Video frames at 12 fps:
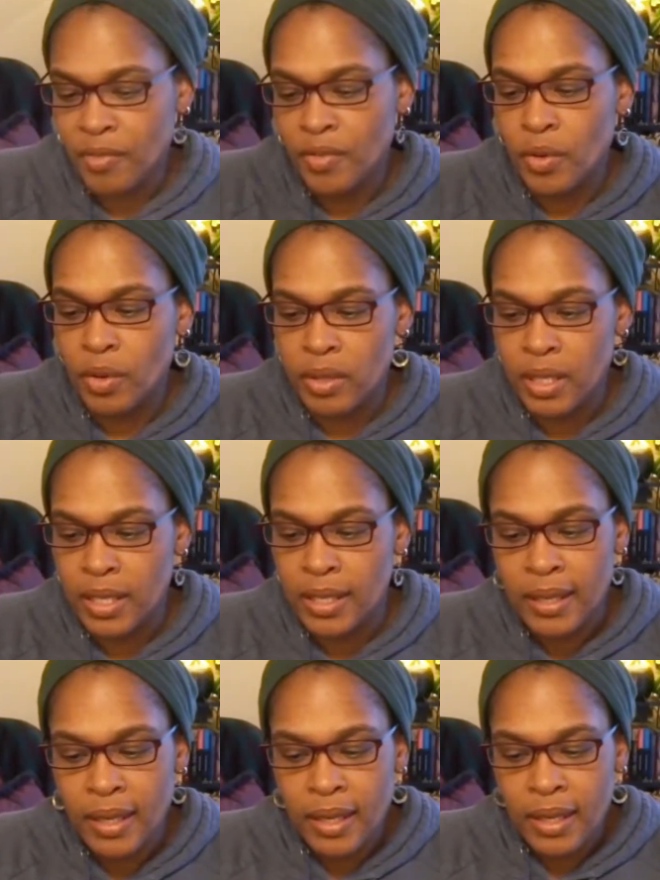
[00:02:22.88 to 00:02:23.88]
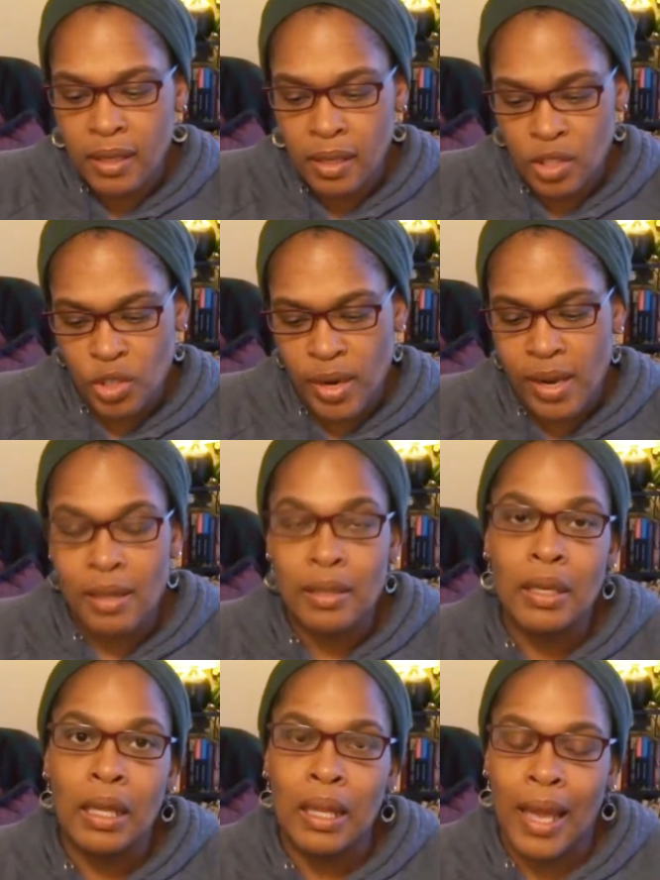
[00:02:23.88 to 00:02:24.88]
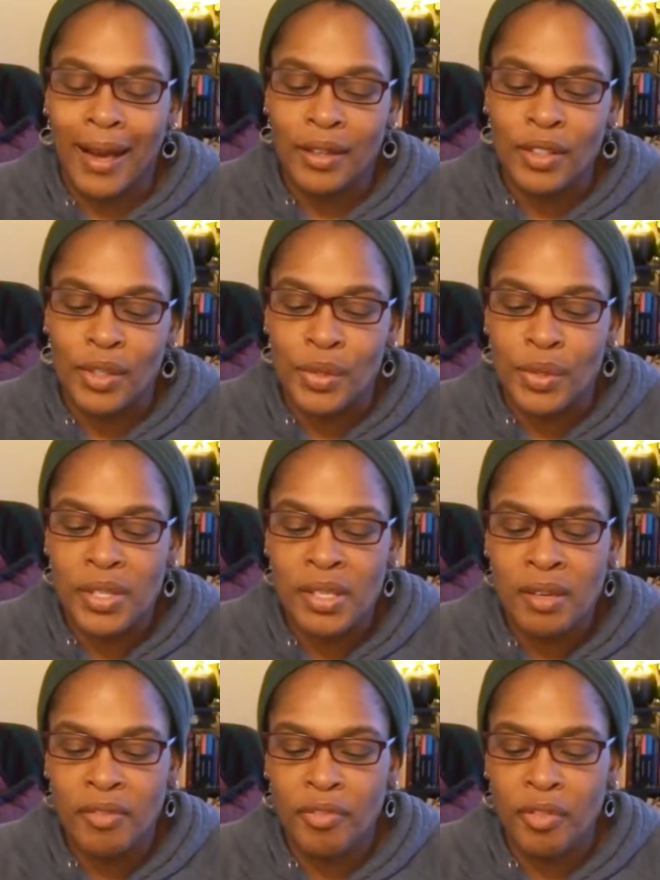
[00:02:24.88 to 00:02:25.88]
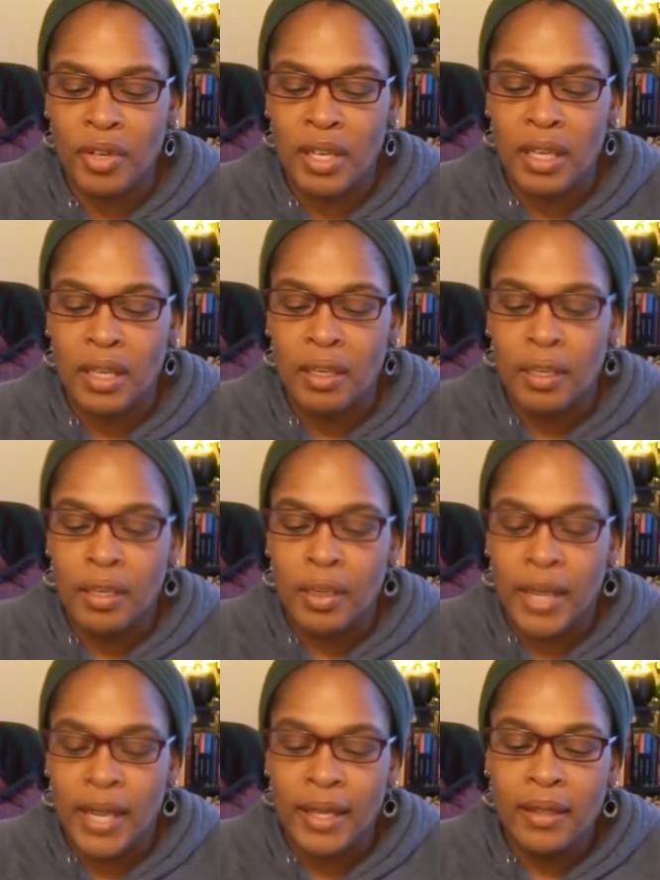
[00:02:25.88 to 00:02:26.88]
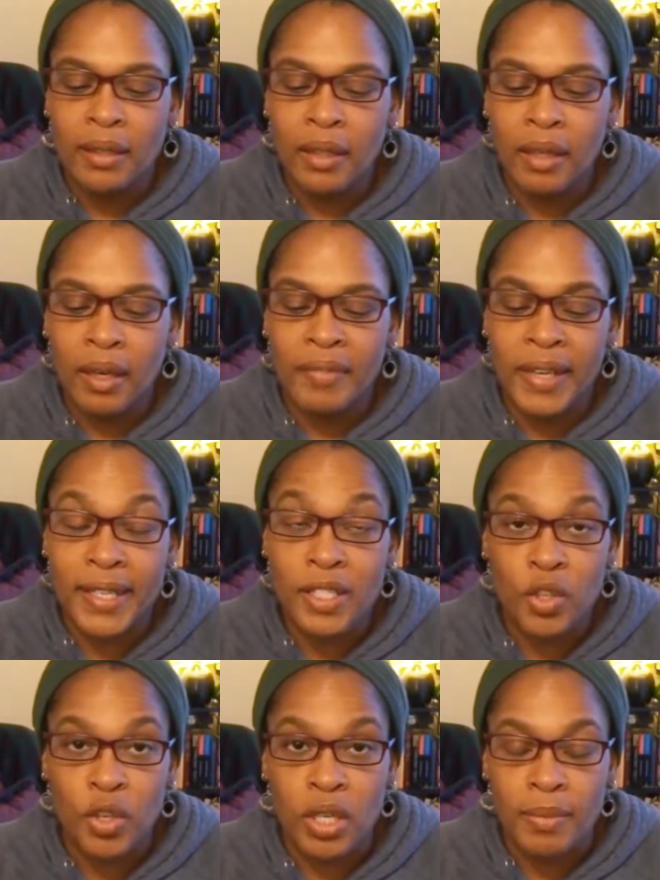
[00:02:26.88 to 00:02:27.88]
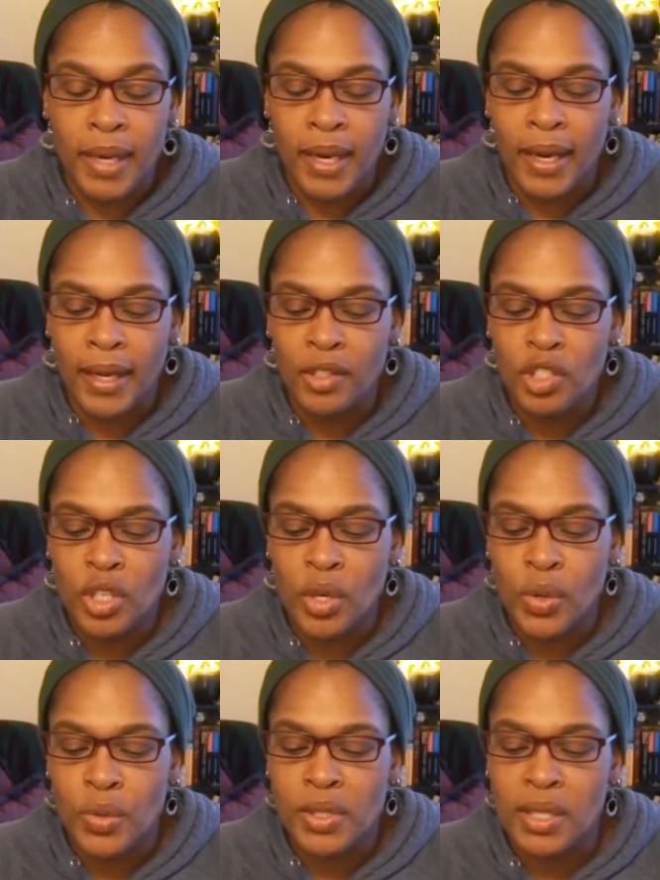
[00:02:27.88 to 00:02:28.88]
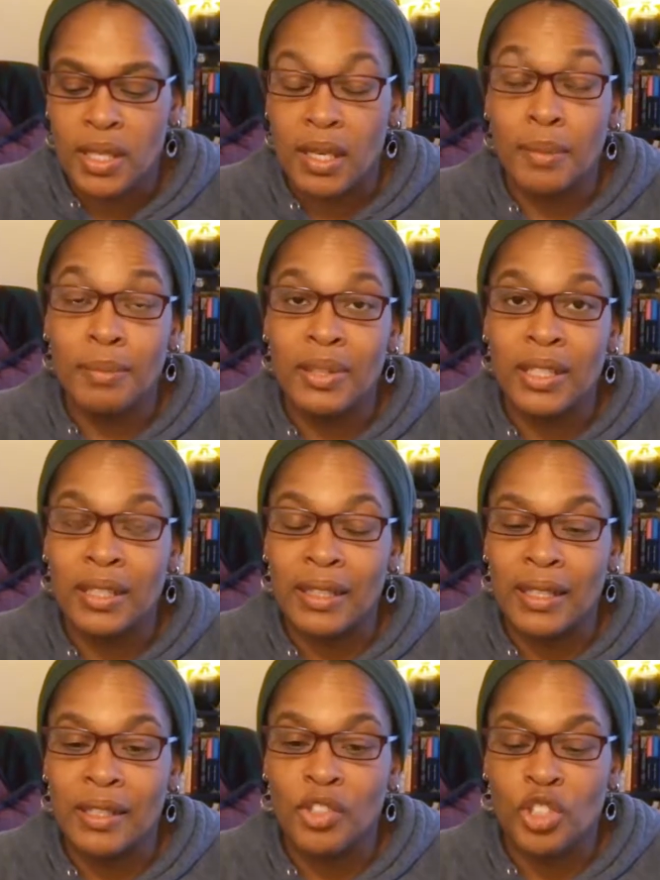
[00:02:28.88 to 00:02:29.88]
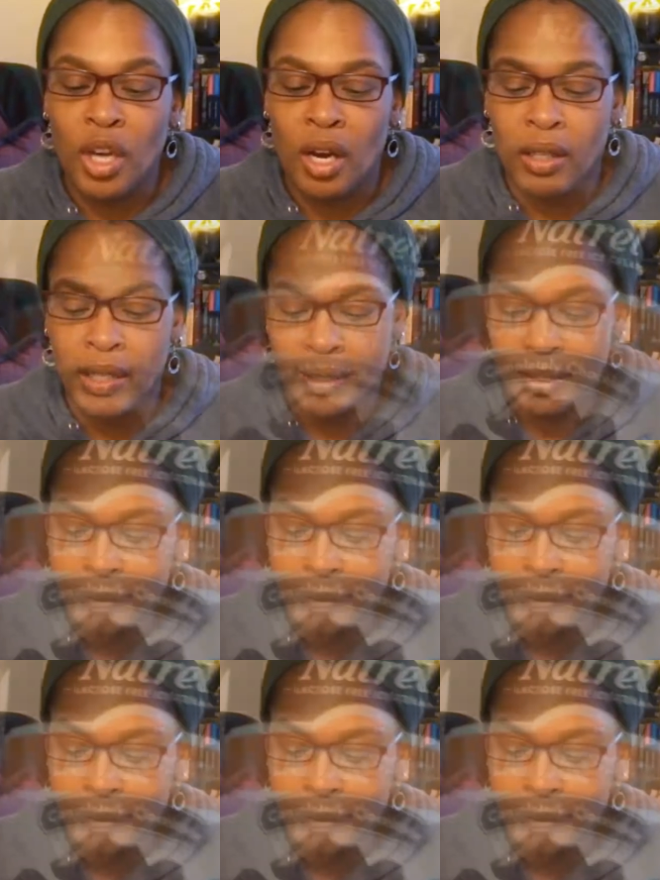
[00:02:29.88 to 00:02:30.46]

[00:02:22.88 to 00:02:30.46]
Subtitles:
for the Natrel Lactose free brand of ice cream, I chose the completely chocolate.